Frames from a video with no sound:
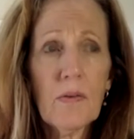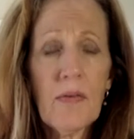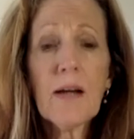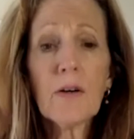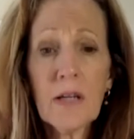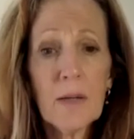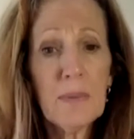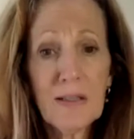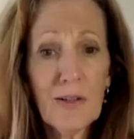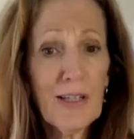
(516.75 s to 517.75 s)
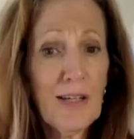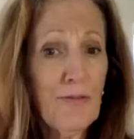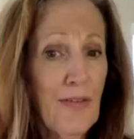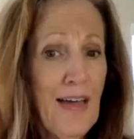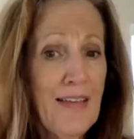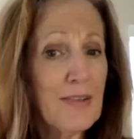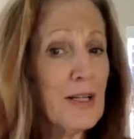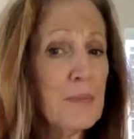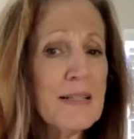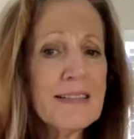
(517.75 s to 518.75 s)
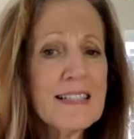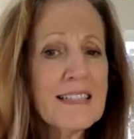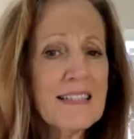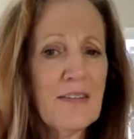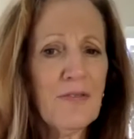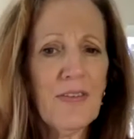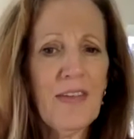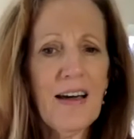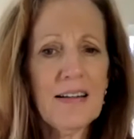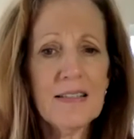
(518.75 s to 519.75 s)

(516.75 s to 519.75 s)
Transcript: they are going to be looking for that. They're going to be listening for that.